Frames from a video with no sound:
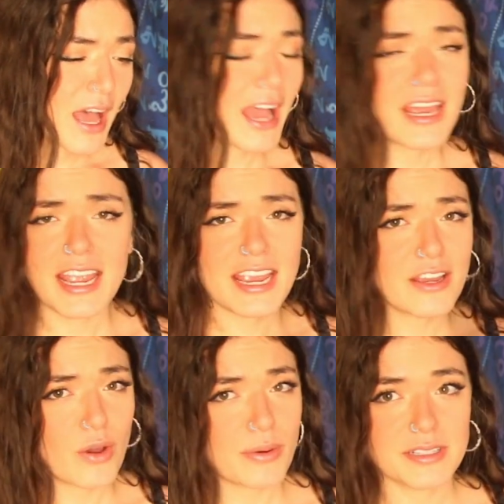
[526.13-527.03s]
I
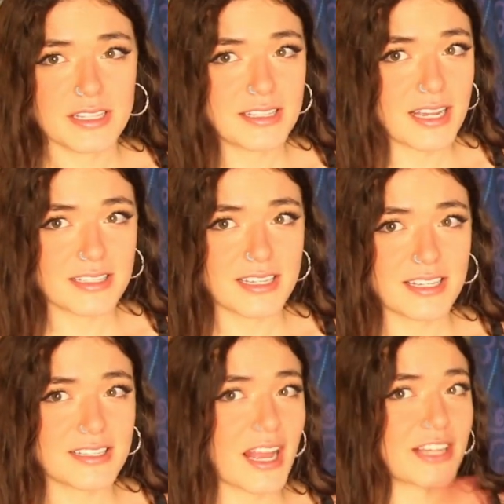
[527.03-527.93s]
hate going to the
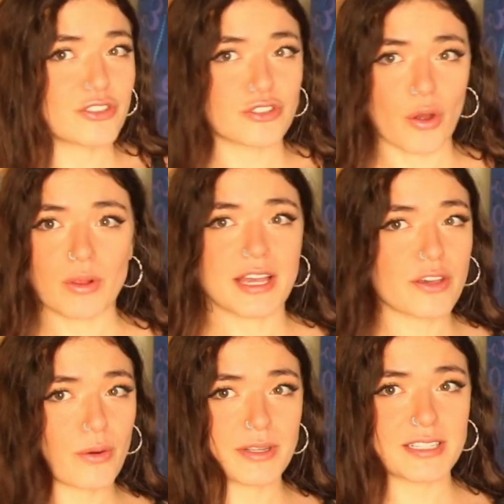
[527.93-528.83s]
dentist. I don't like
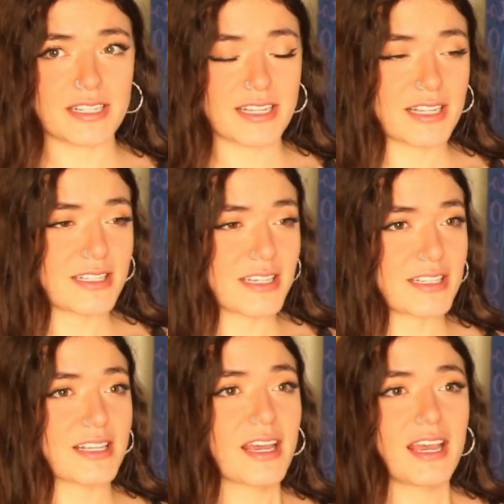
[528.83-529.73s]
going to the
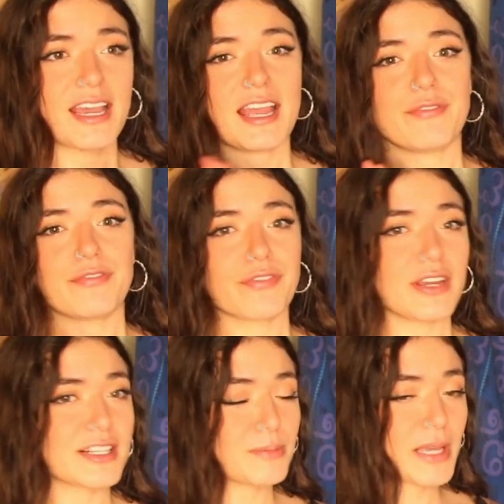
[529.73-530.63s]
dentist. It
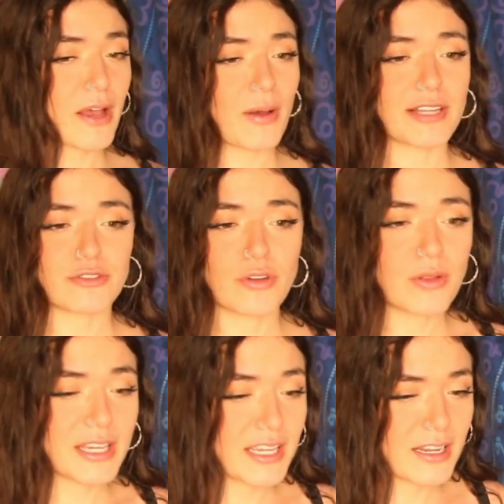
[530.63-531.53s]
freaks me out. I
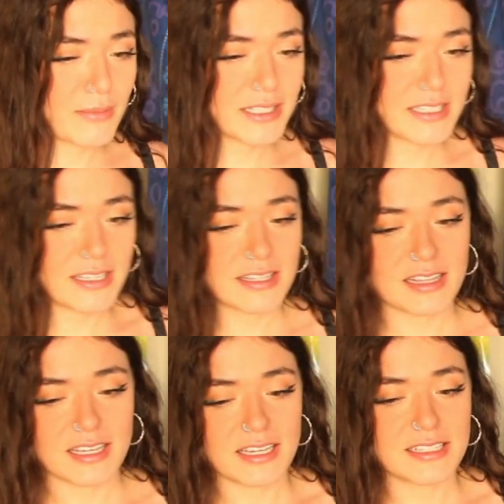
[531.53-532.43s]
don't like getting my teeth
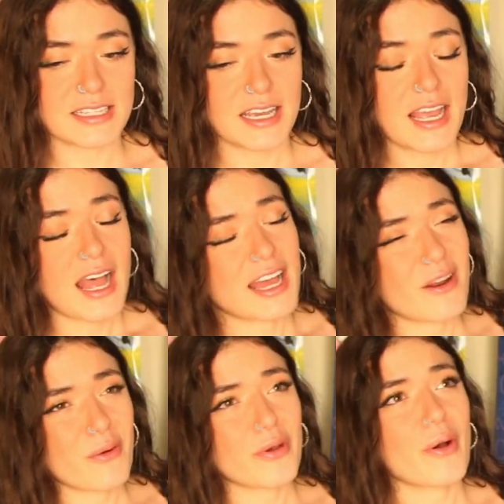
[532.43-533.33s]
cleaned. I
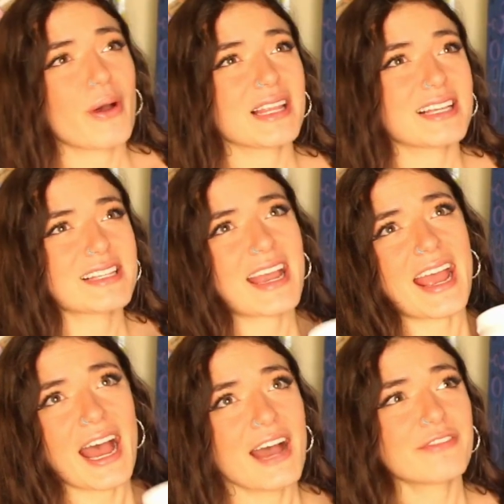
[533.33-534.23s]
don't go unless I
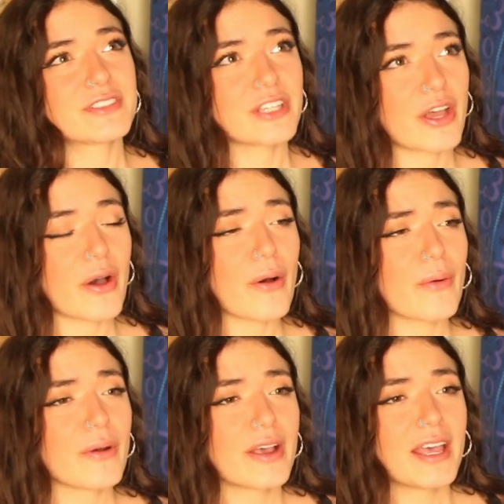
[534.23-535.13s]
have to
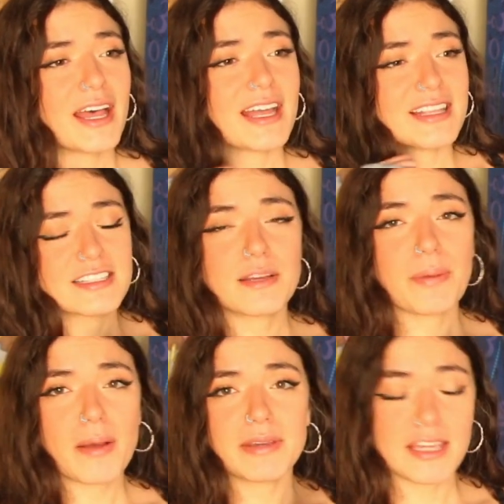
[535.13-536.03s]
go. And this could
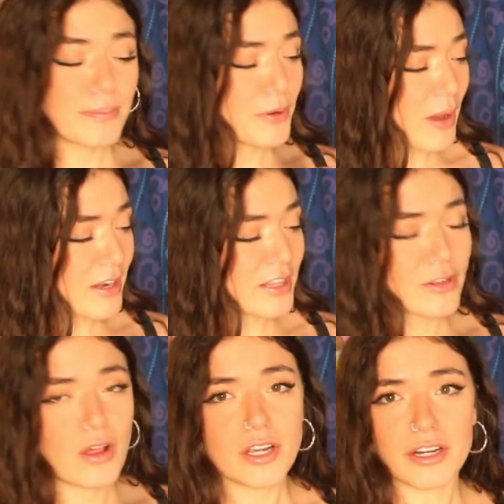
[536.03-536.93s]
probably keep you out of
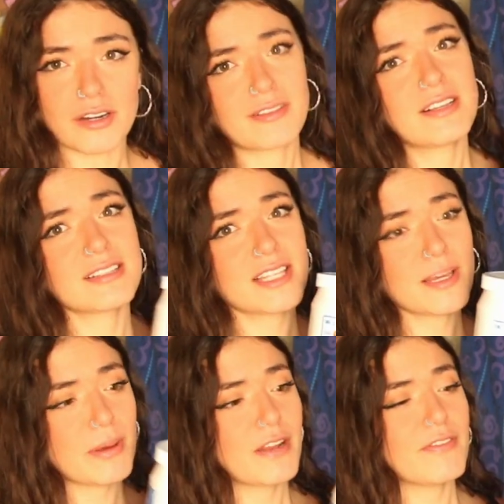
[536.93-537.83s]
there longer, because
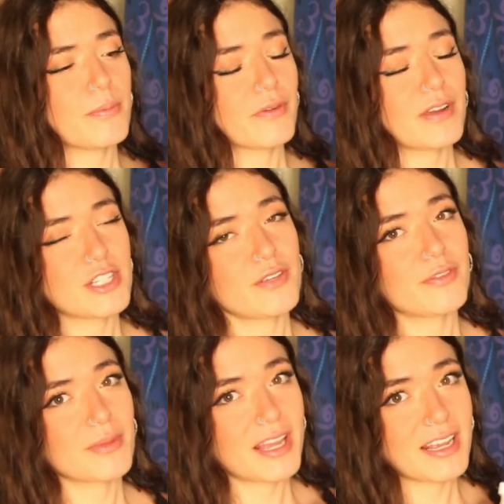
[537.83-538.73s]
think about if it prevents you
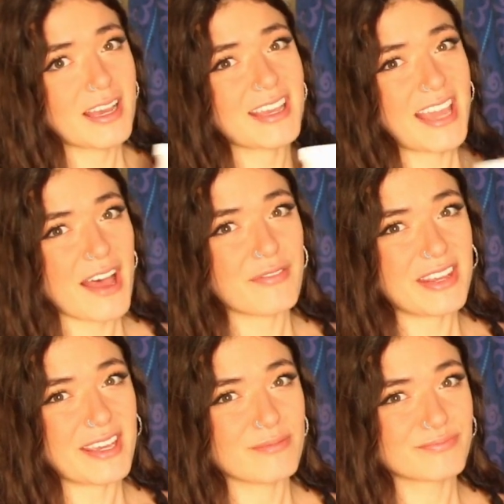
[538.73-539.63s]
from getting a
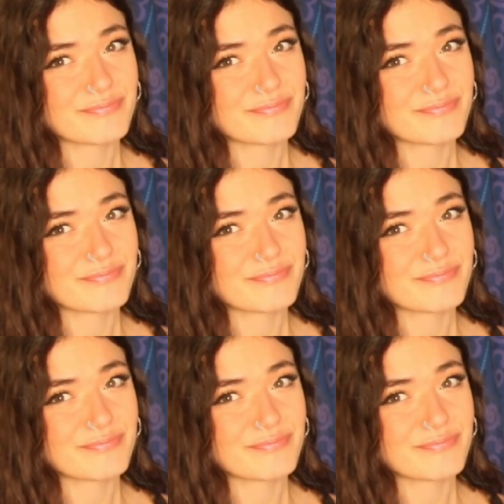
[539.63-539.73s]
cavity.